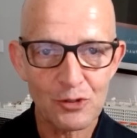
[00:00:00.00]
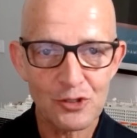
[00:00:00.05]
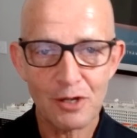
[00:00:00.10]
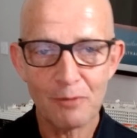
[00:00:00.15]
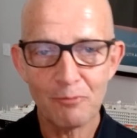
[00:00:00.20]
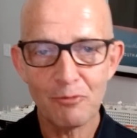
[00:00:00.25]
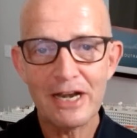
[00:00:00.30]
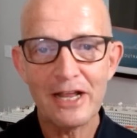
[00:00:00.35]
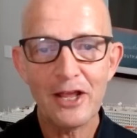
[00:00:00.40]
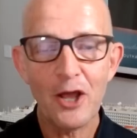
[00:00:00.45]
So
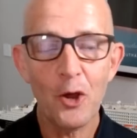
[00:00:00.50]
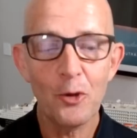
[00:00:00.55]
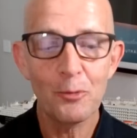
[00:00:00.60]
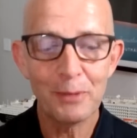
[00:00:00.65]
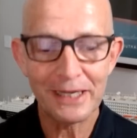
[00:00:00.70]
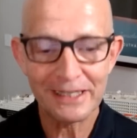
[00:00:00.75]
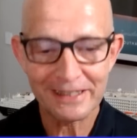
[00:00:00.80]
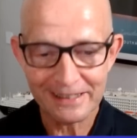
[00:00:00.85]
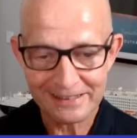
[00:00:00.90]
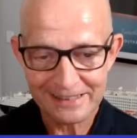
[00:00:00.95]
I'm really
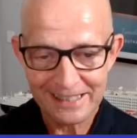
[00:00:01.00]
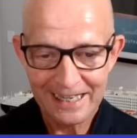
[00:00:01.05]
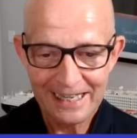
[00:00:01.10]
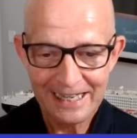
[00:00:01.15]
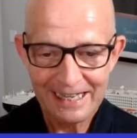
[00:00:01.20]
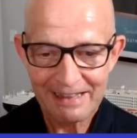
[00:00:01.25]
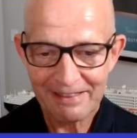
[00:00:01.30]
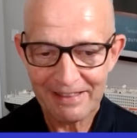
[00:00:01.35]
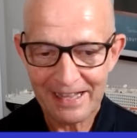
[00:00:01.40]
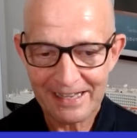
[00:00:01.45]
hoping
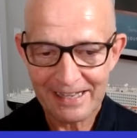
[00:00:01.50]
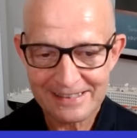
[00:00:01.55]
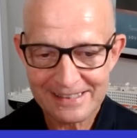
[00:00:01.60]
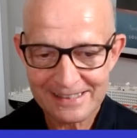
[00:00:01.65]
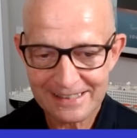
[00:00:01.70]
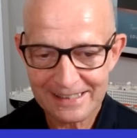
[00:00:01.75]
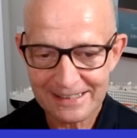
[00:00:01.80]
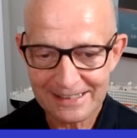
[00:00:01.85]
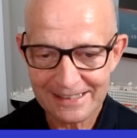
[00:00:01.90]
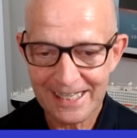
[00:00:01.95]
that
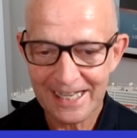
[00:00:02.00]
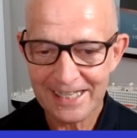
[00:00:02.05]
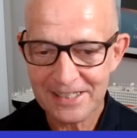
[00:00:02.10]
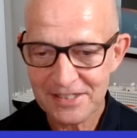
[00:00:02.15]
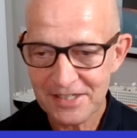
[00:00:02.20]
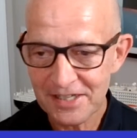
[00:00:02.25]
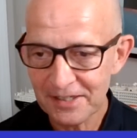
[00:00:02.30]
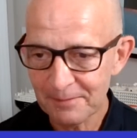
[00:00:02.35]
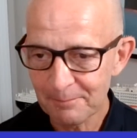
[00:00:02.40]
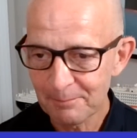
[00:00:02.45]
kicks
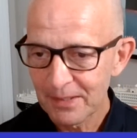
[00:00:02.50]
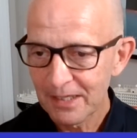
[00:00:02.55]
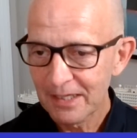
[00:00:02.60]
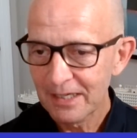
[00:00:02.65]
in.